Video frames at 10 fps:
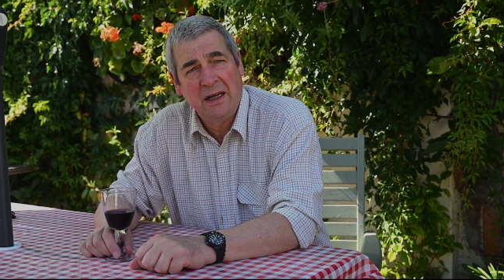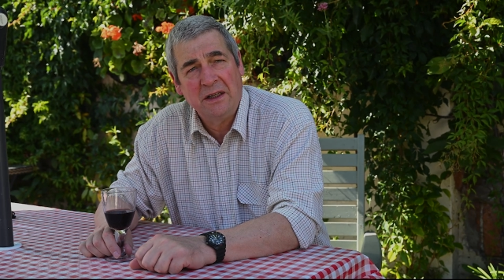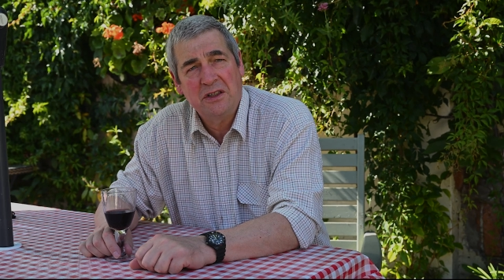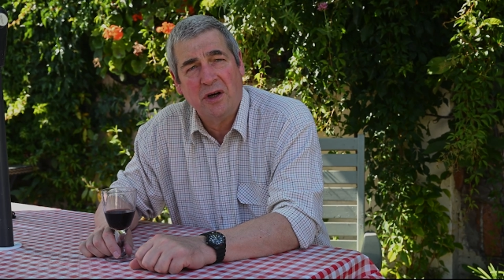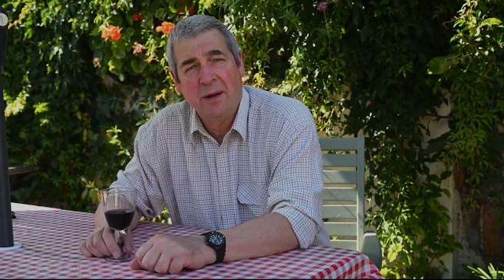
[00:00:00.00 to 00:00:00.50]

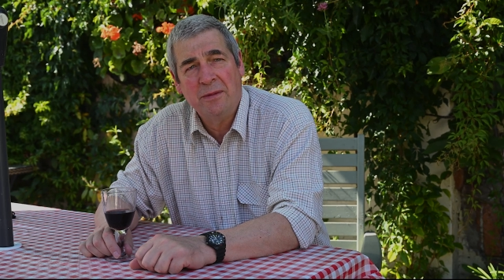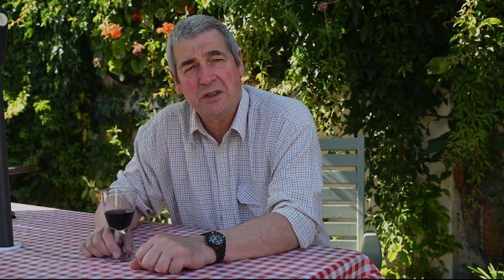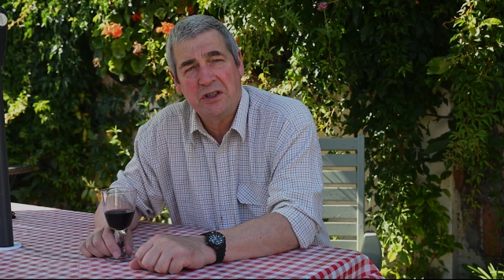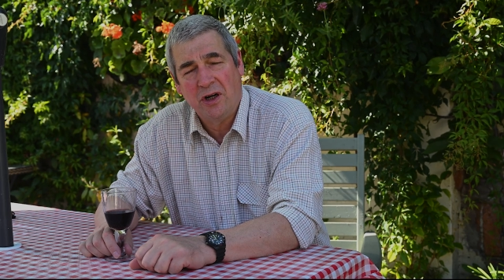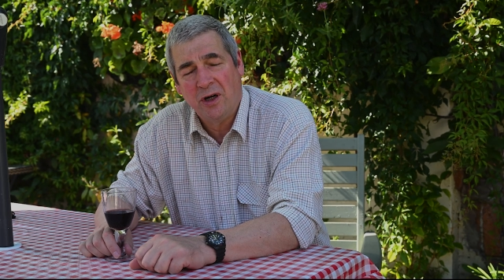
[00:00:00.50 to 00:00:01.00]
and the
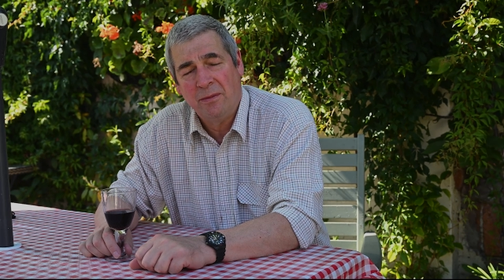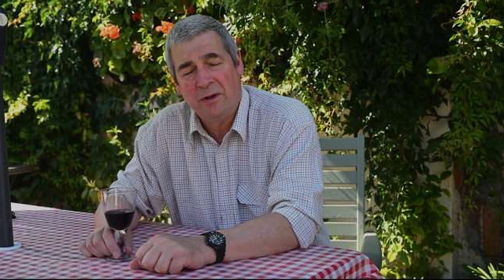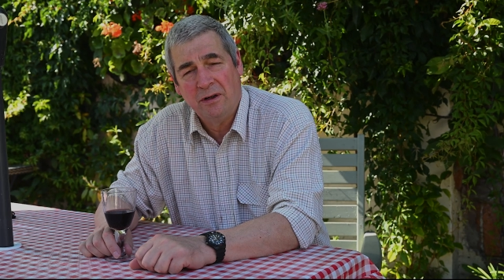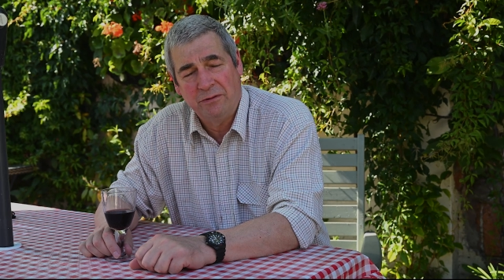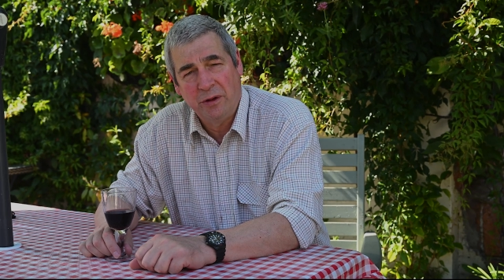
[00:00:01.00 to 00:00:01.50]
timeless
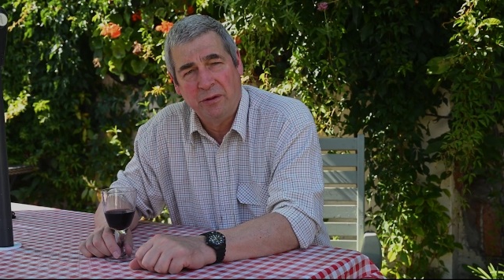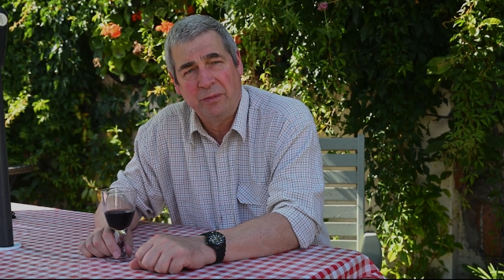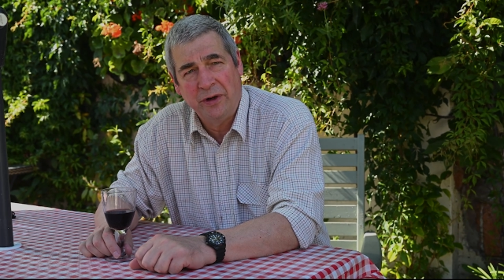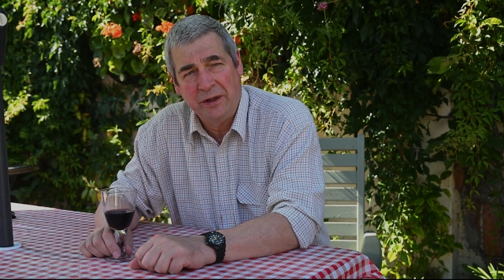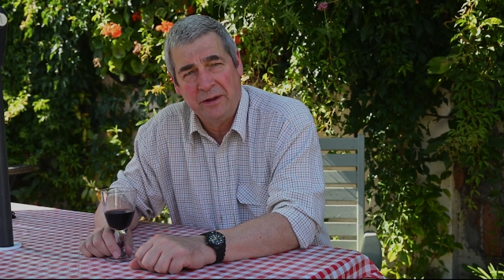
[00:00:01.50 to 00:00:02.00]
charm of
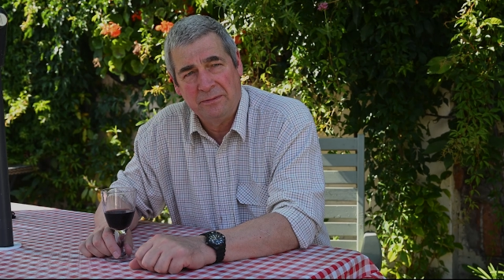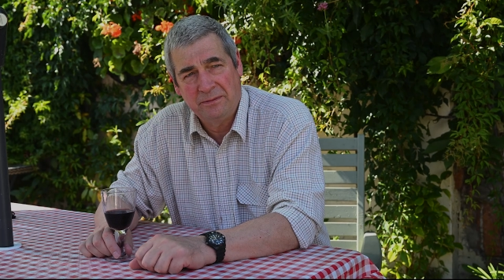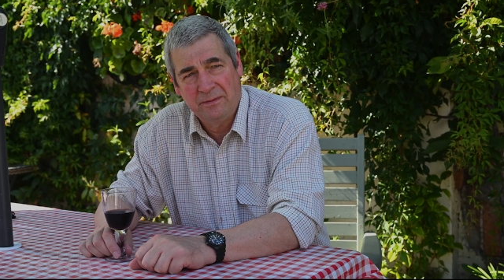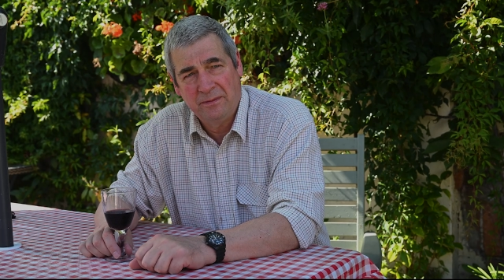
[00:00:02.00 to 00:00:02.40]
rural Britain.